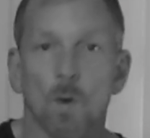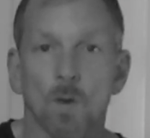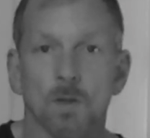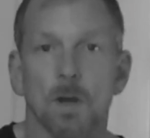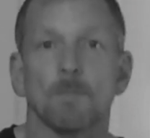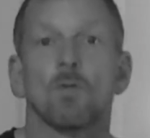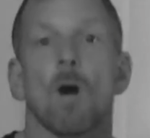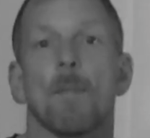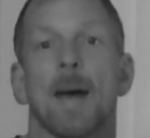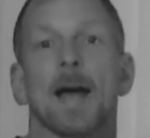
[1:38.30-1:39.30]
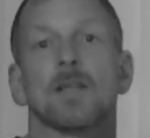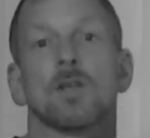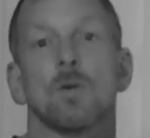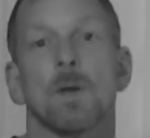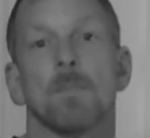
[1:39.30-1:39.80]
some drawbacks
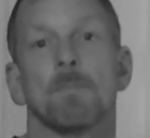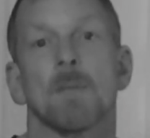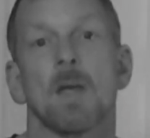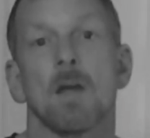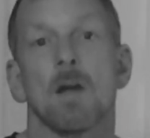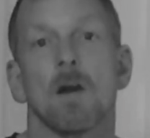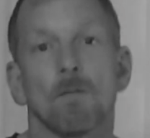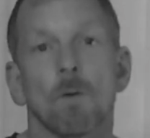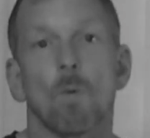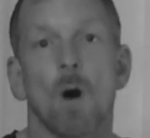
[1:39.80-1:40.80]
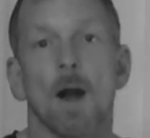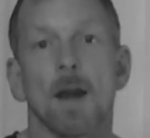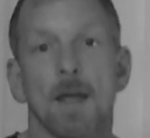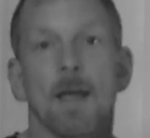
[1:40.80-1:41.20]
to it. For one,